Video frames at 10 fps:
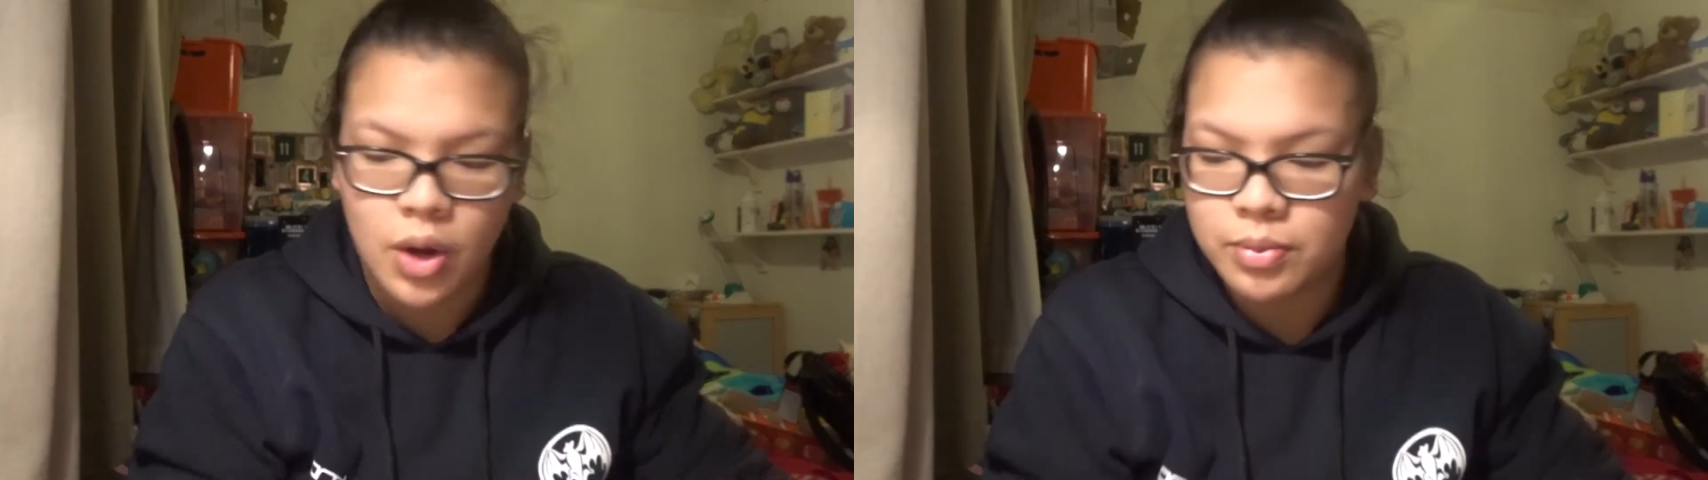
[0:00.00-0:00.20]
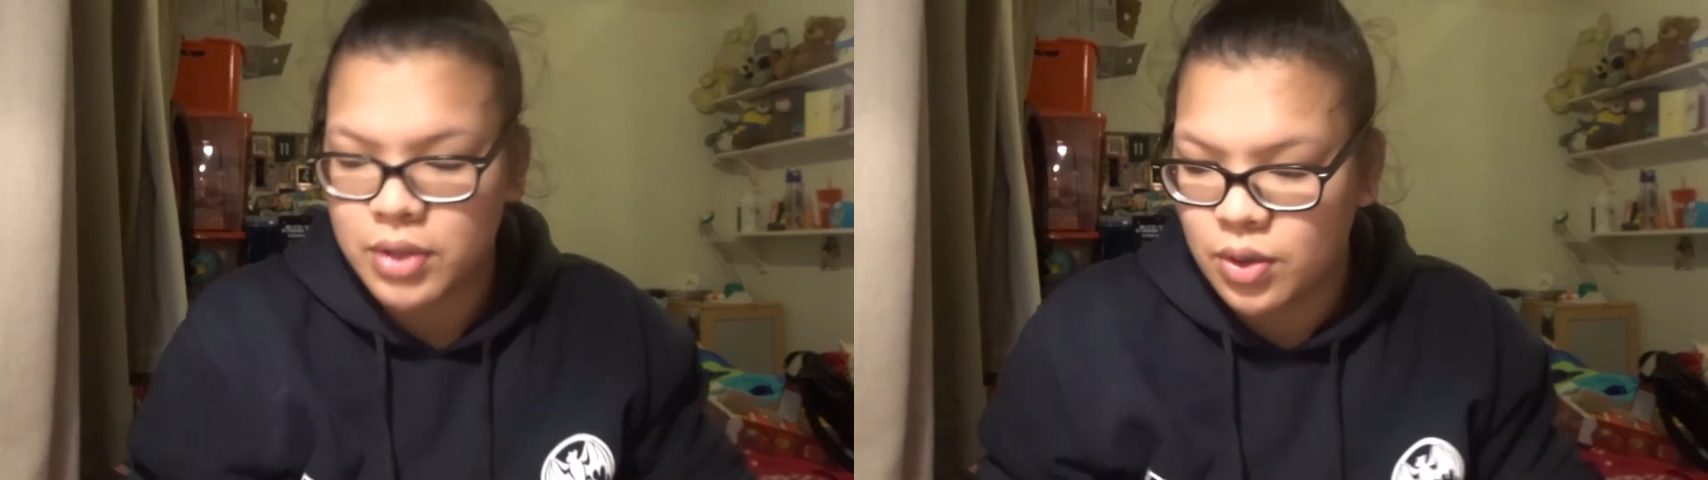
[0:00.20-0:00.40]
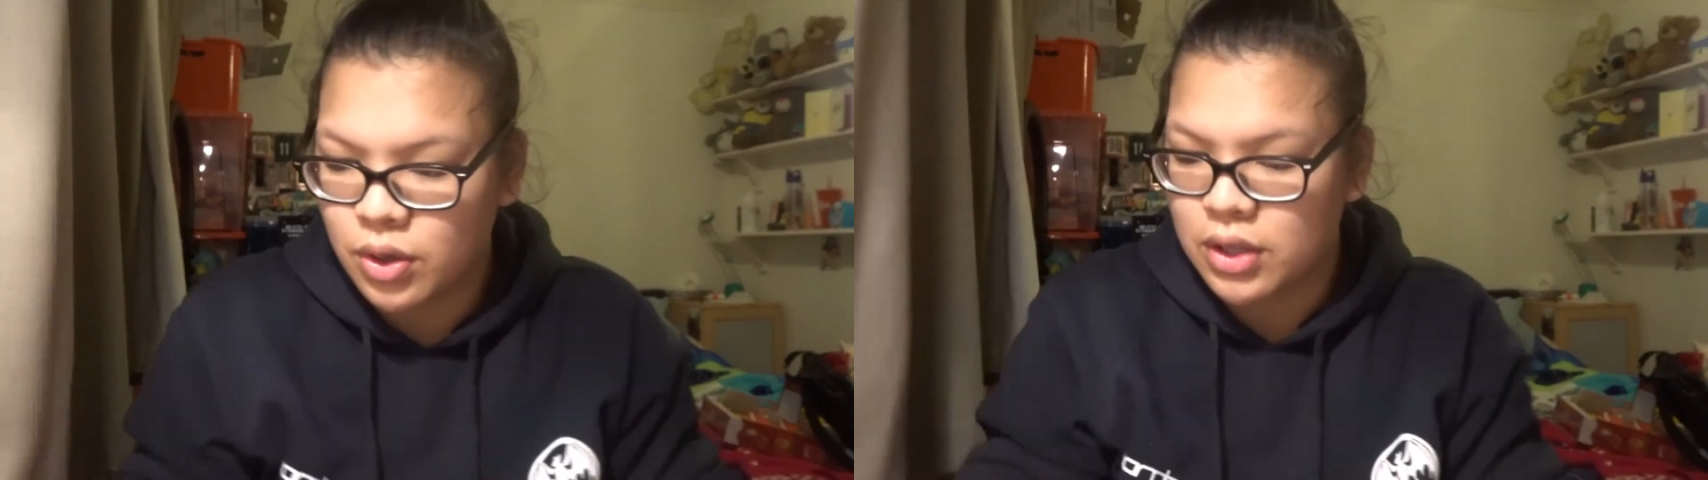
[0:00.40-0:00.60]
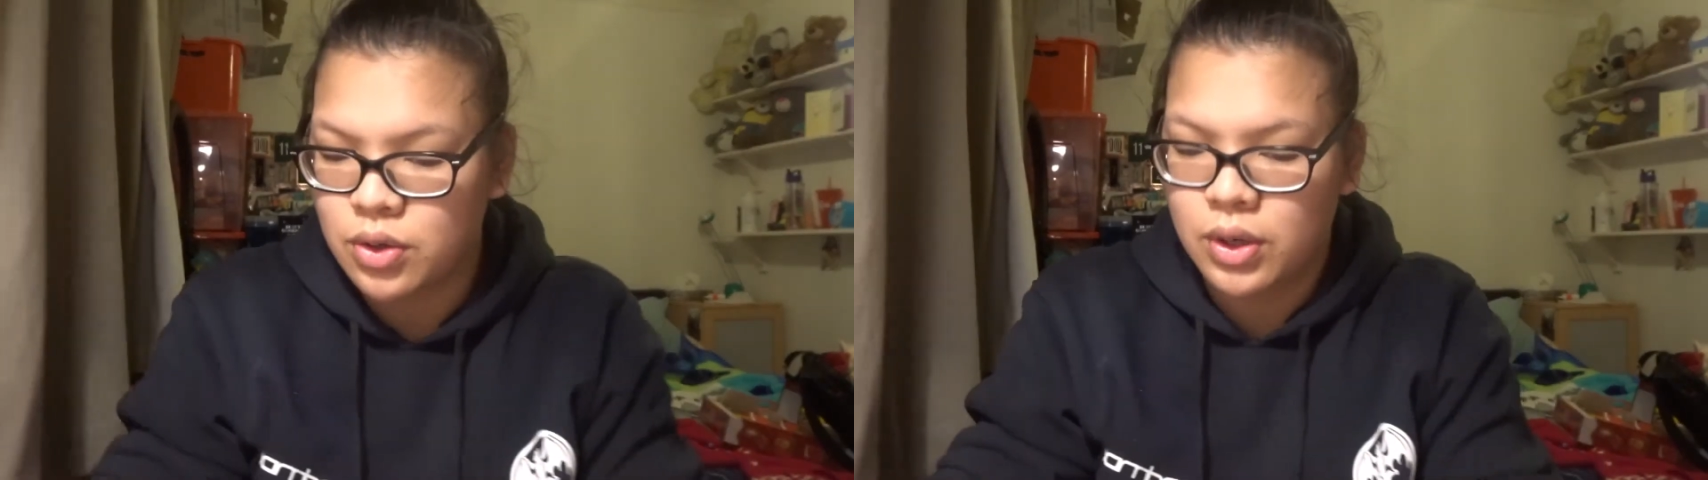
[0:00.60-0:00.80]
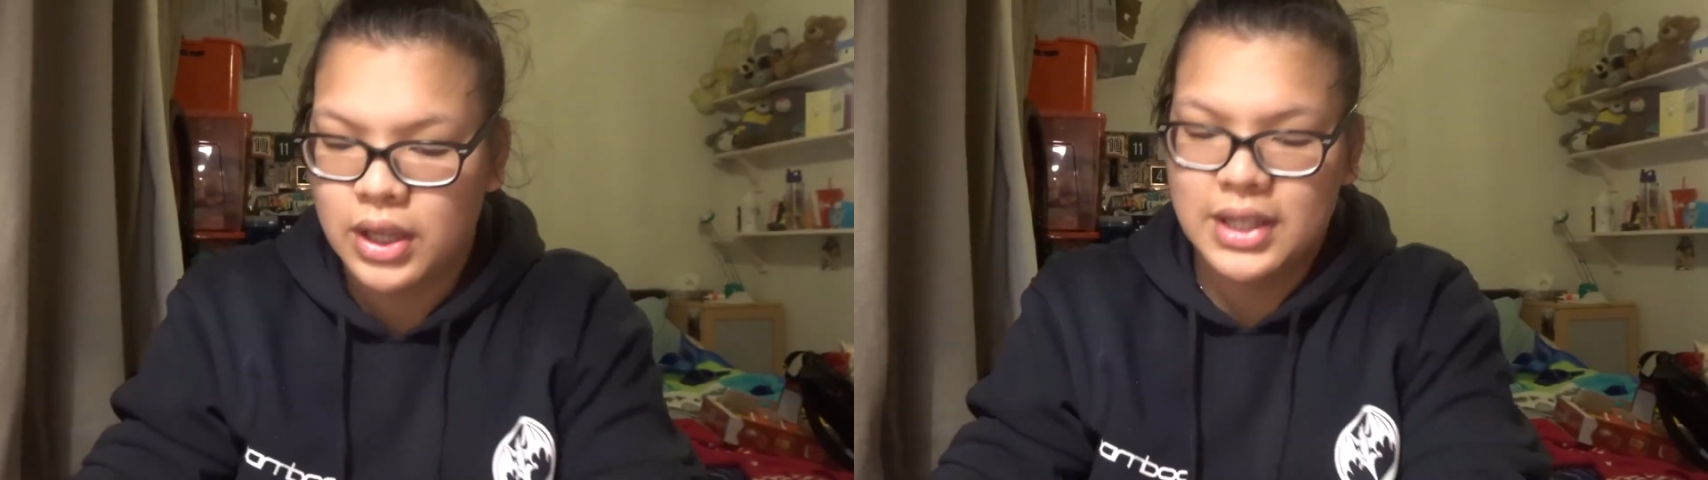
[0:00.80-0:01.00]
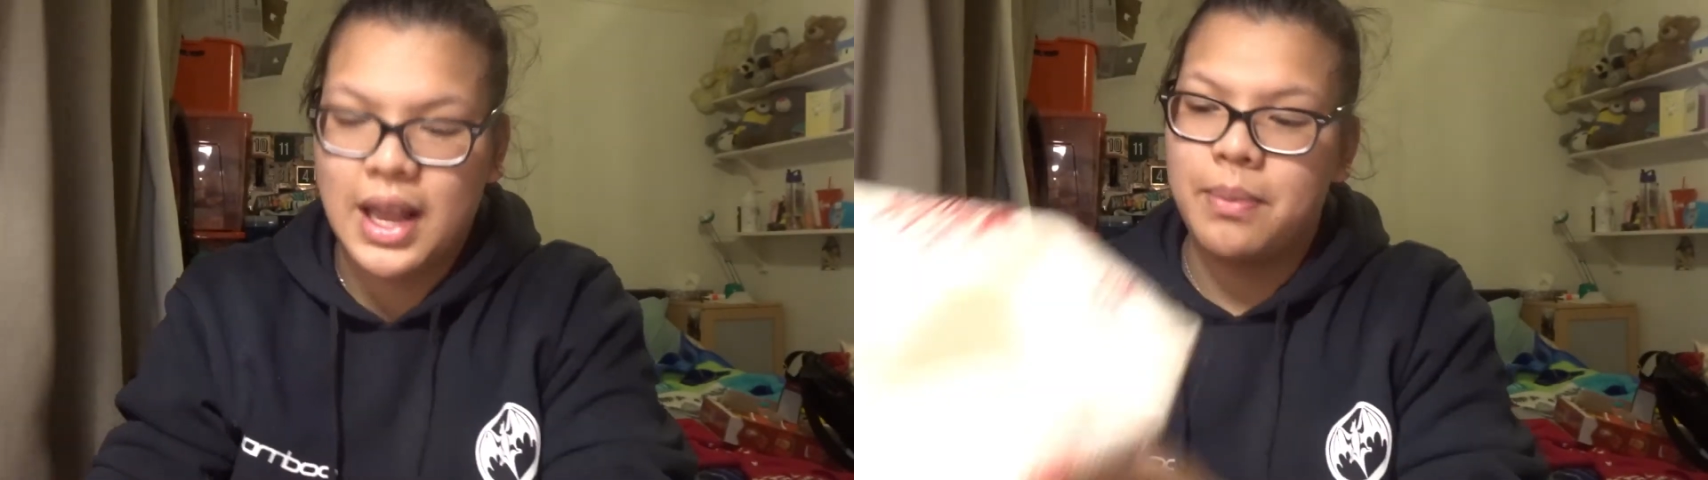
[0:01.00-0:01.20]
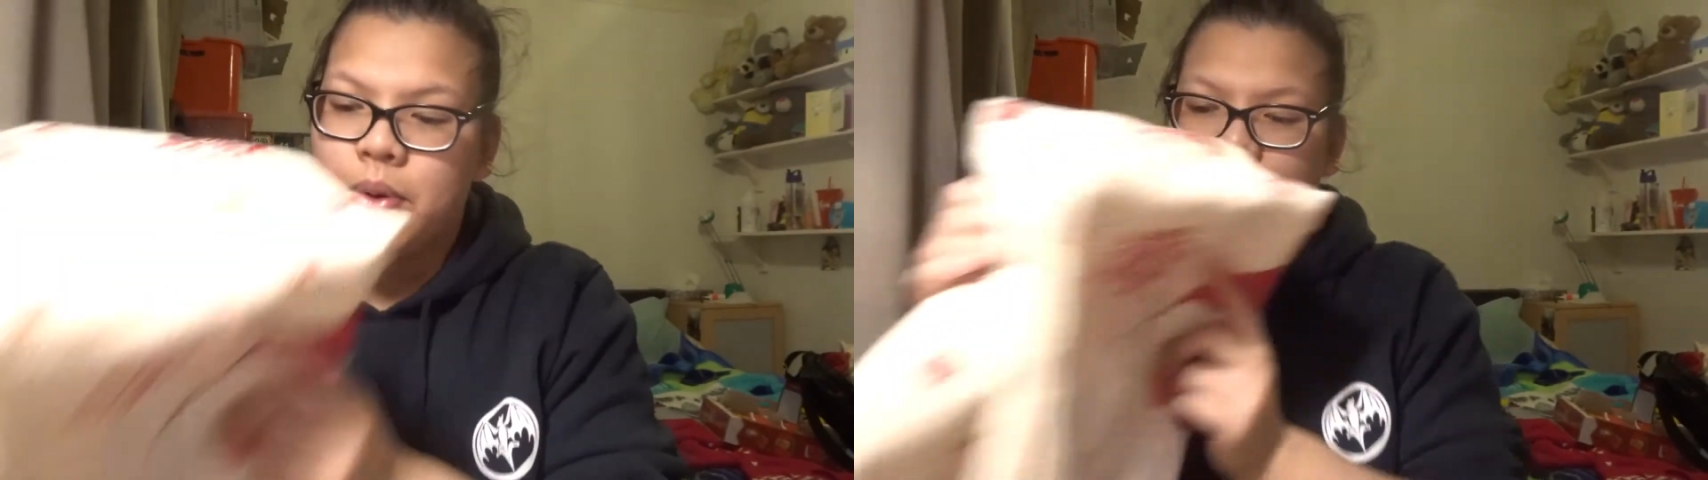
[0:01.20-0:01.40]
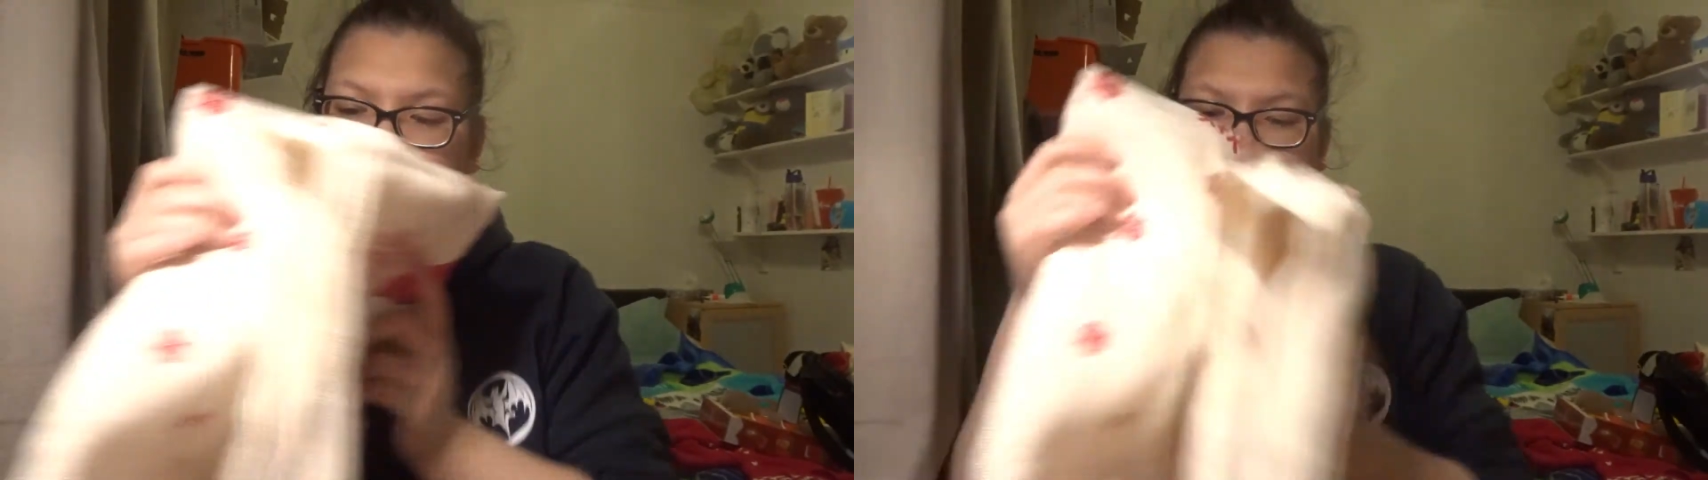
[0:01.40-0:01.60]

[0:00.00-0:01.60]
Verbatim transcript: I'm just going to do an example, like,